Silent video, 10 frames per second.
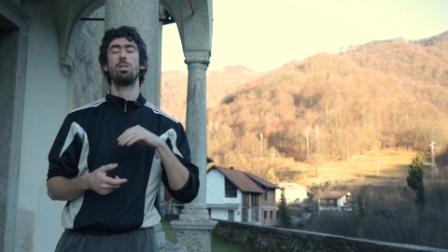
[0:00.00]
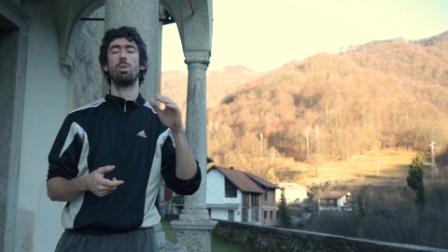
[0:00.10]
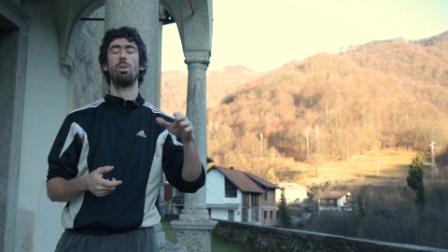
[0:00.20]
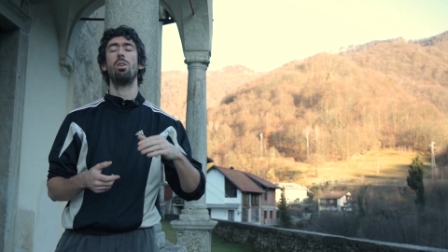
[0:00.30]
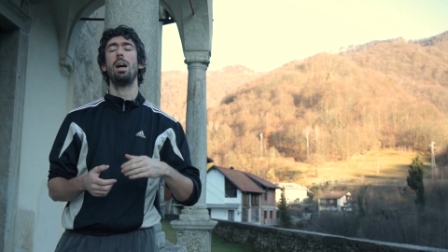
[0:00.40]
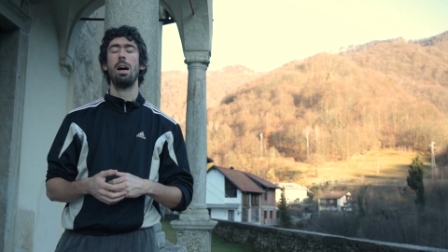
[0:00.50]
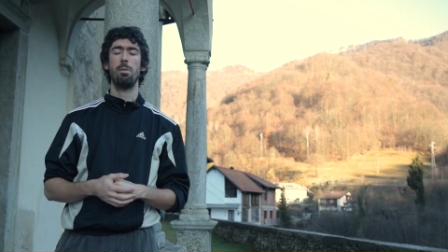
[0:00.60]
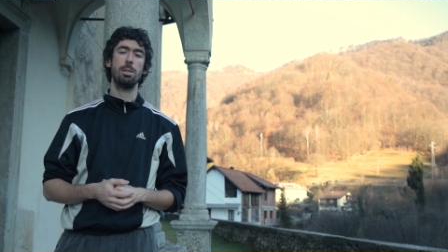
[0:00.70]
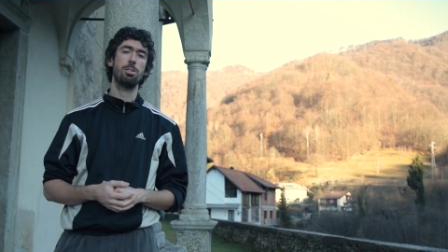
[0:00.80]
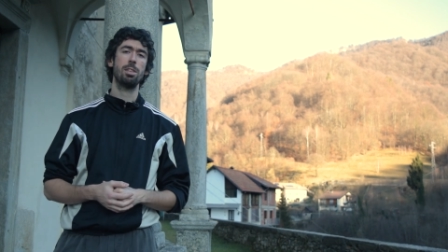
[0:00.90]
So how
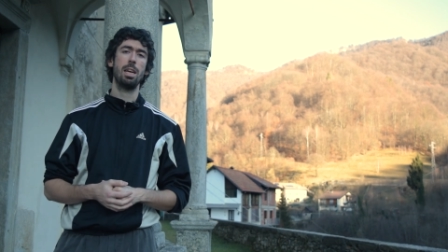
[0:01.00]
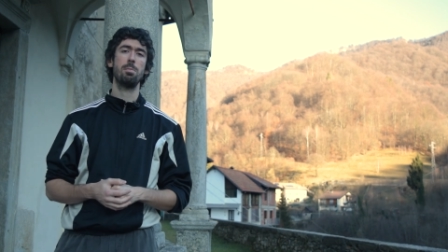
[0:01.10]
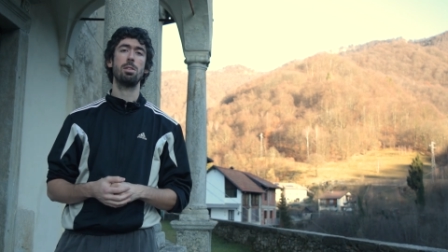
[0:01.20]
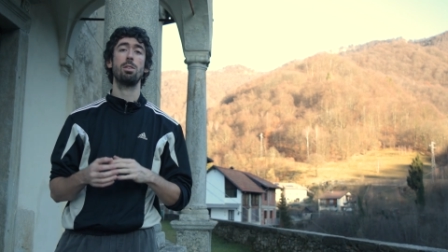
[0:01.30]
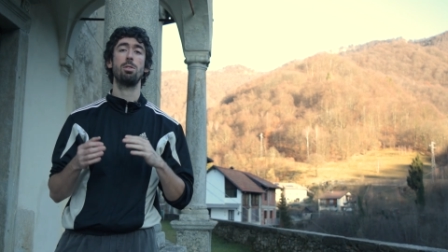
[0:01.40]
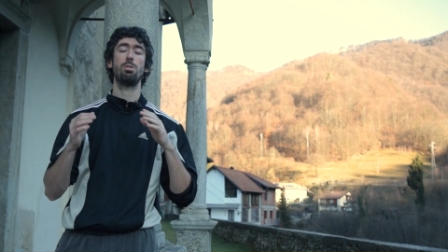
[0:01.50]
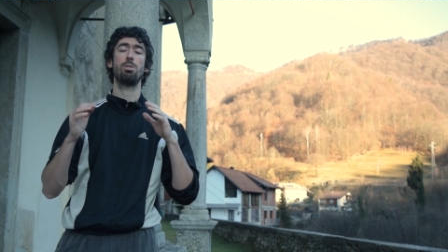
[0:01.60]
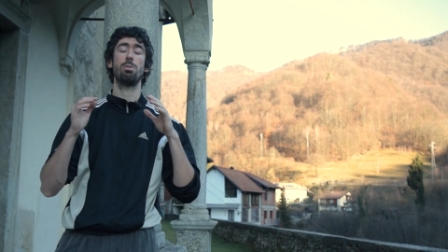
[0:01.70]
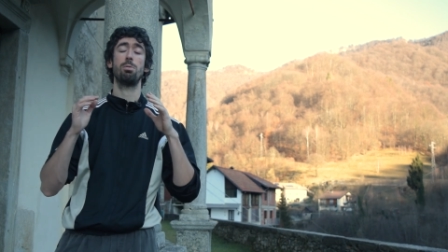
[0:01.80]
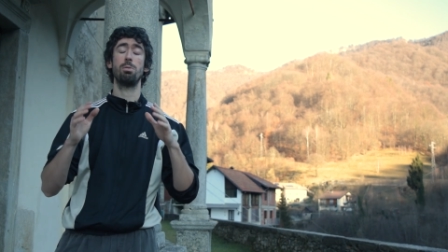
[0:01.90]
much times you
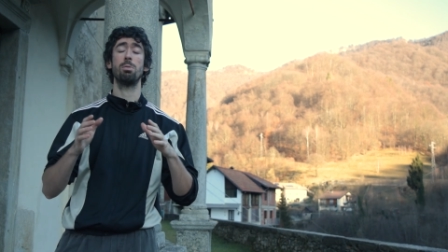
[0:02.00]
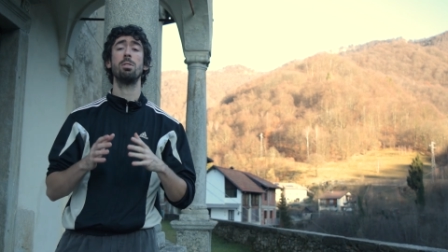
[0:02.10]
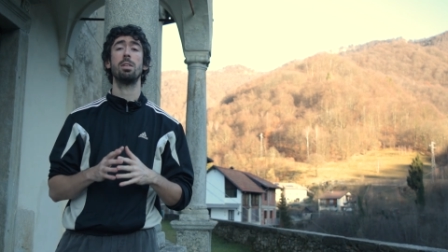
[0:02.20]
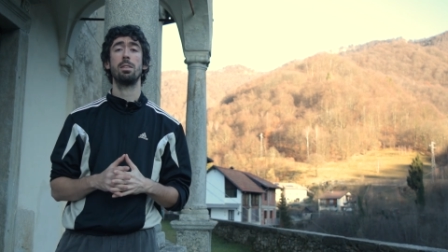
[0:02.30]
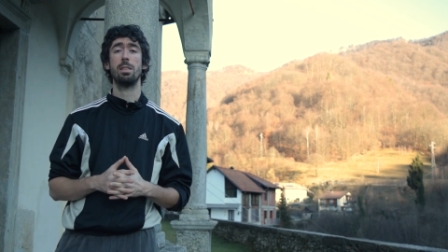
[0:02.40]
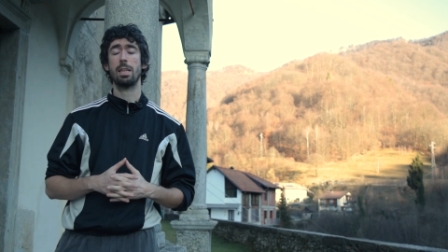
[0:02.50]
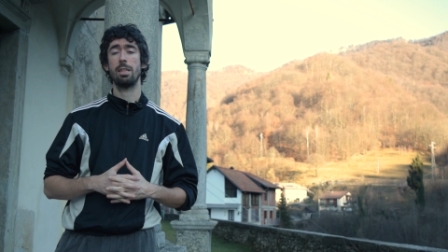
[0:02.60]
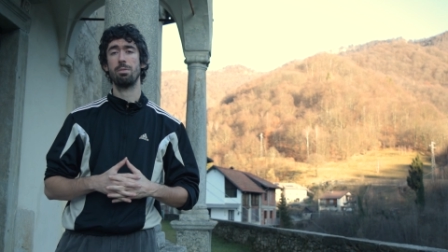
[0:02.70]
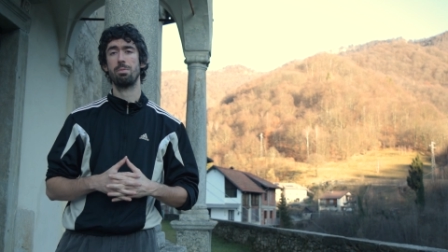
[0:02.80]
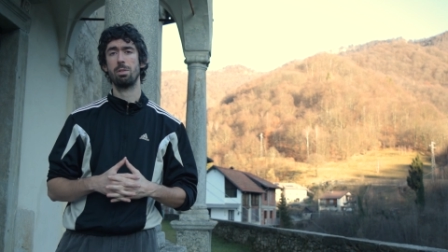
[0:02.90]
should do this
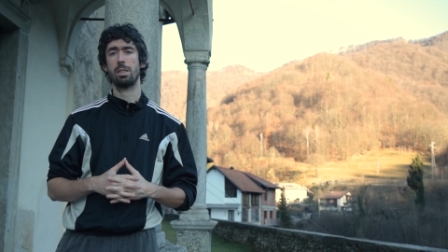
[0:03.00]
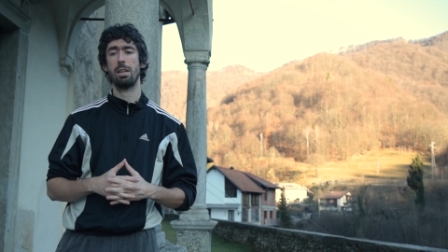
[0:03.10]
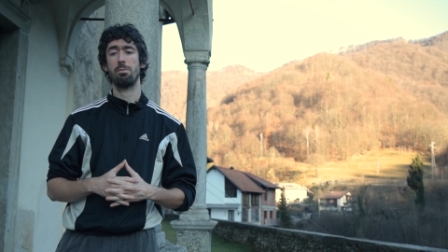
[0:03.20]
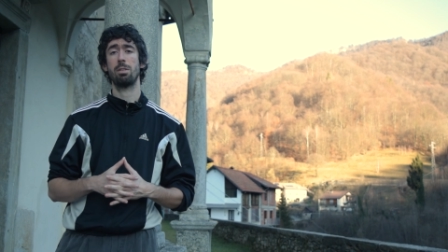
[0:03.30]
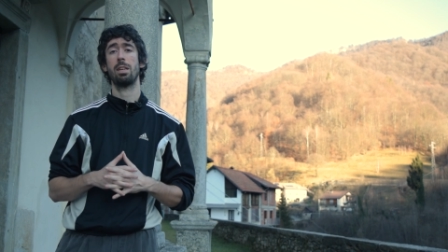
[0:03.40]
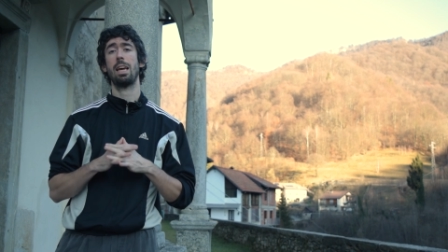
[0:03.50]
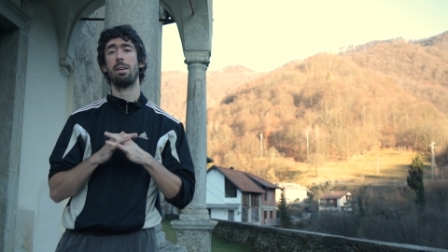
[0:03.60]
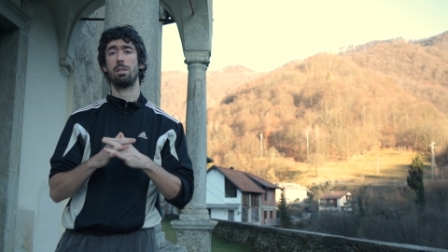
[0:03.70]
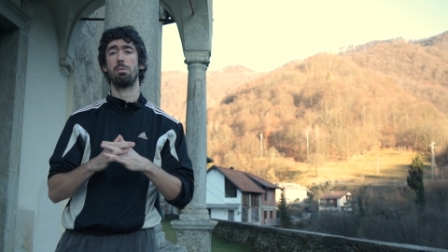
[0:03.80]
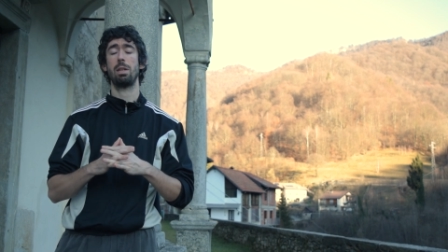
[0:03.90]
kind of workout
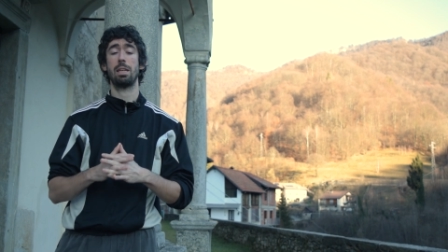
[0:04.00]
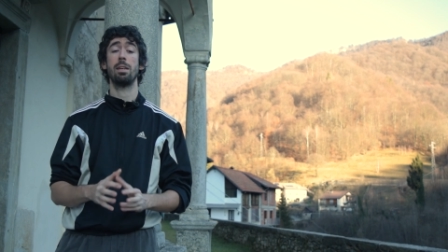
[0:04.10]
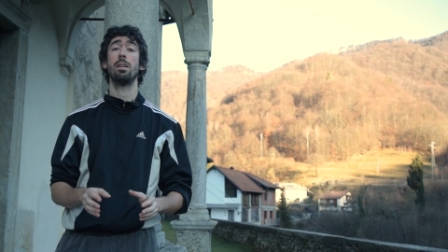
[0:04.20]
every week?